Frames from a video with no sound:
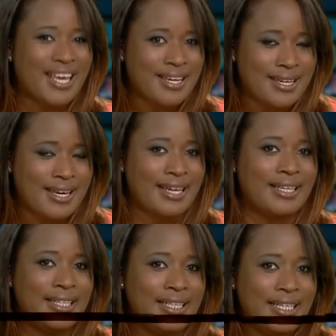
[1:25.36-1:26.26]
a
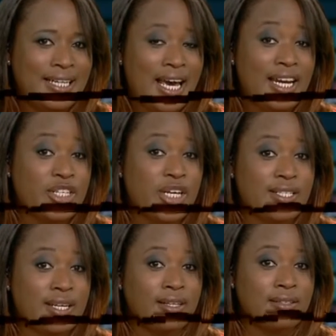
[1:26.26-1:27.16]
year.
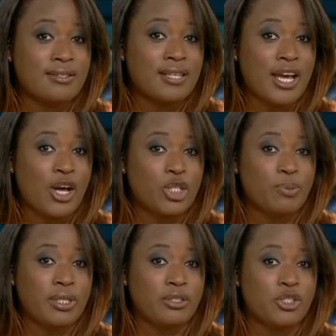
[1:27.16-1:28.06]
NHS England say
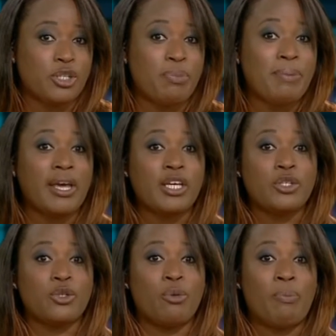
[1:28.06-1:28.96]
hospitals should be making
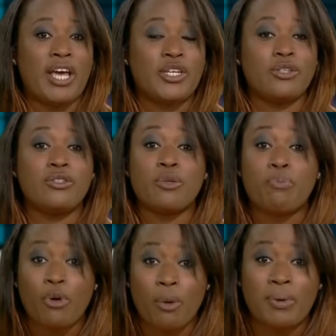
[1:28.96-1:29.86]
sure patients are
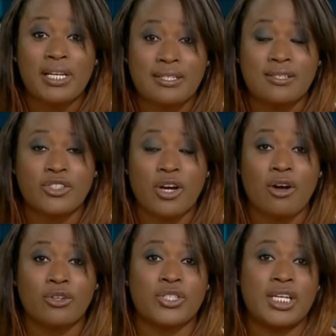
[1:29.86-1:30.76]
properly
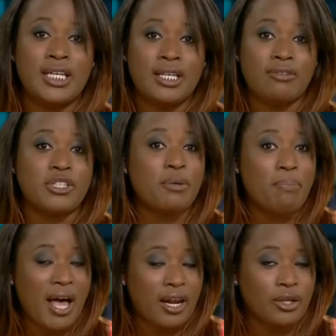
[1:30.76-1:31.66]
discharged. Richard
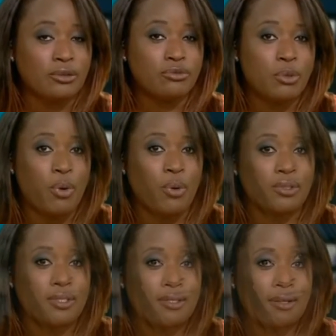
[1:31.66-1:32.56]
Pallow
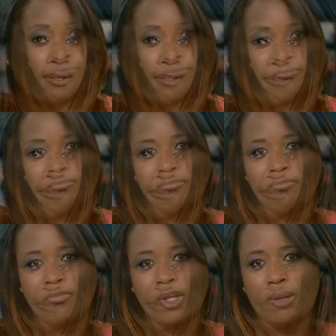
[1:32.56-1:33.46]
reports.
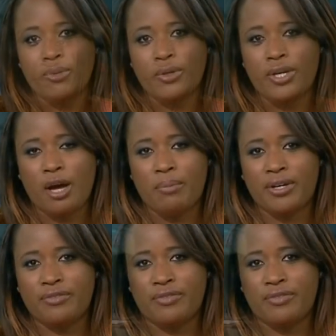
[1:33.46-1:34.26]
I'm joined now by